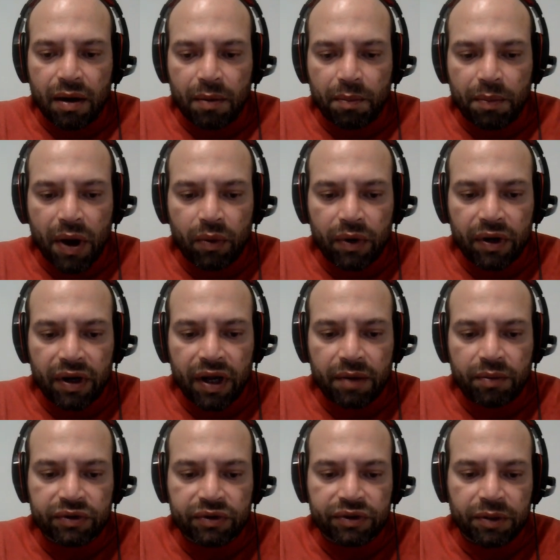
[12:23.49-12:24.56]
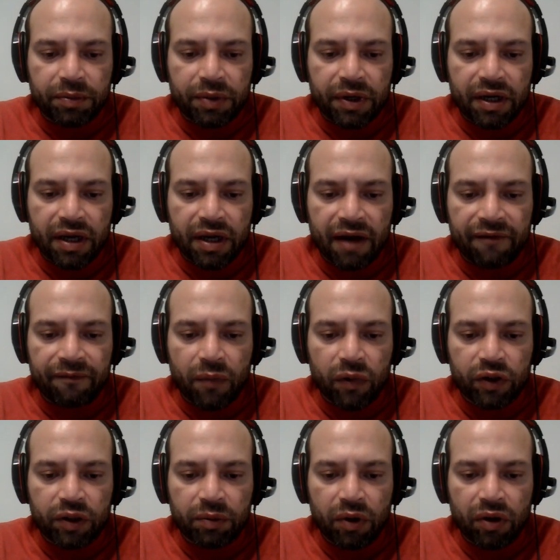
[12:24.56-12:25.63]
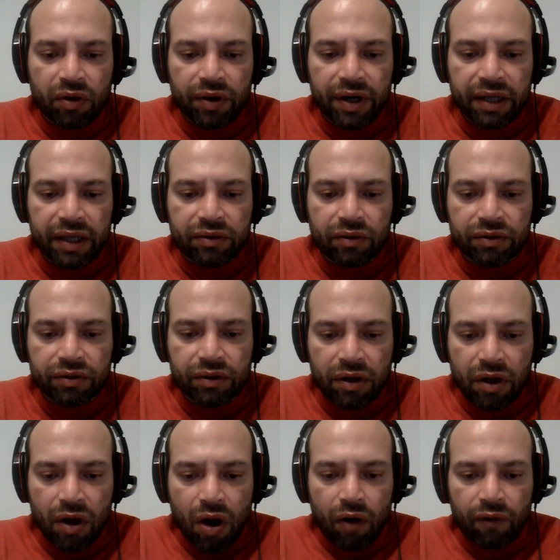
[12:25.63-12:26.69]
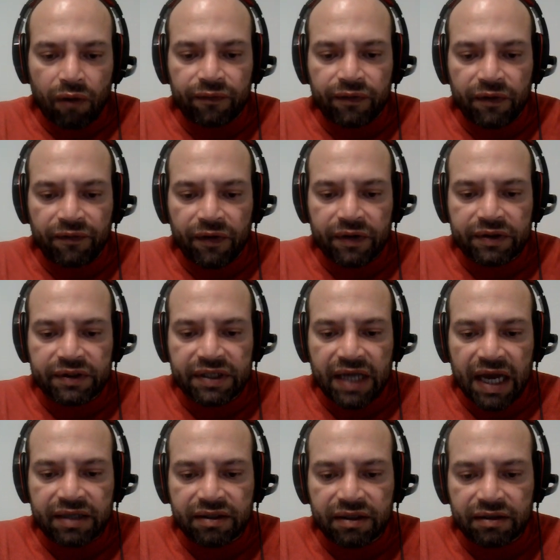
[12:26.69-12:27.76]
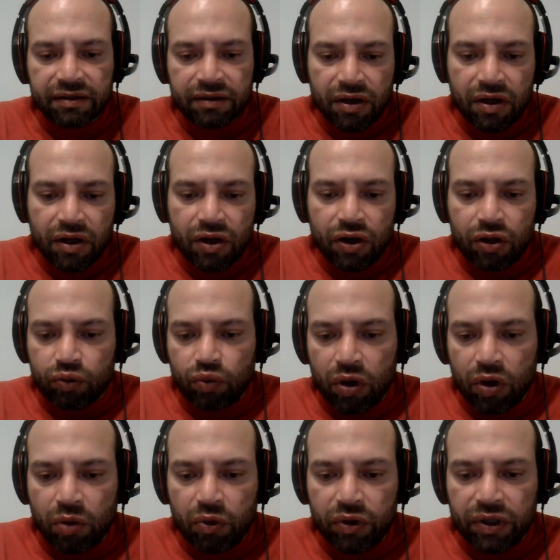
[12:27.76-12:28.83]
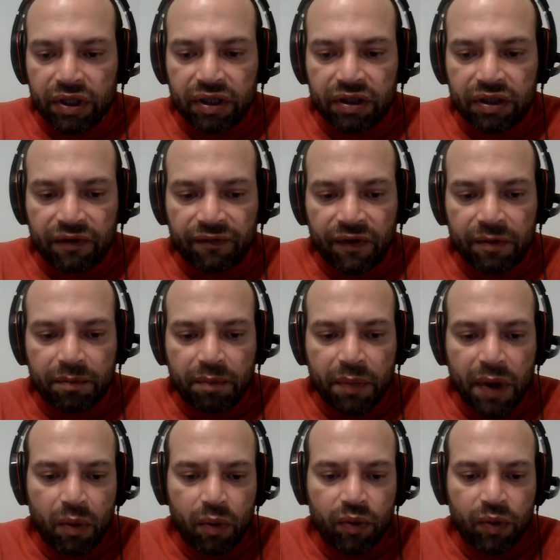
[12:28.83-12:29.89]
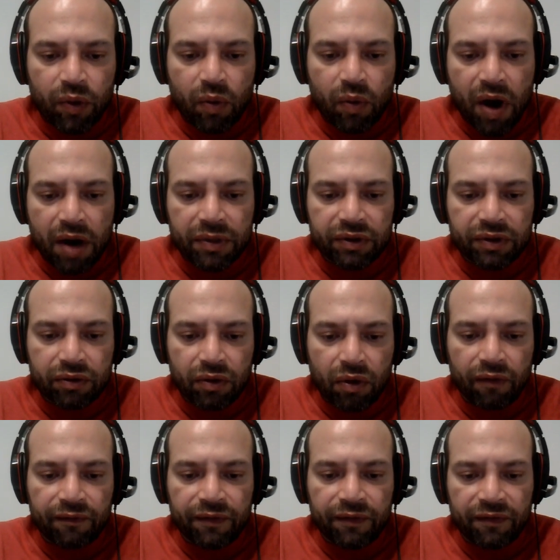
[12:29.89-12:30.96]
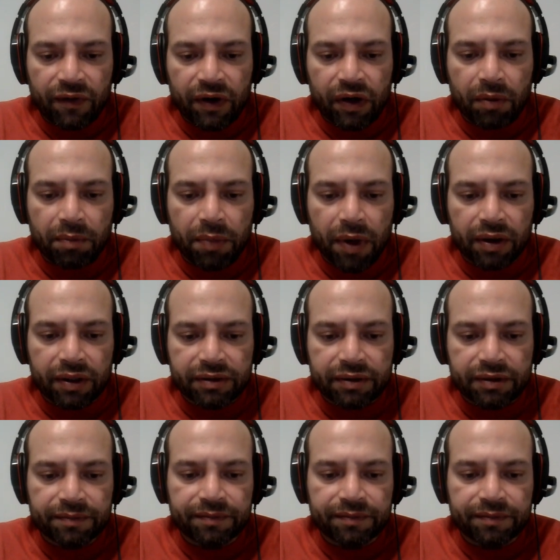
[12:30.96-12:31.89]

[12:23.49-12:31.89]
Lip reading: Power cables typically have multiple connectors of different sizes to accommodate the different power requirements of different components.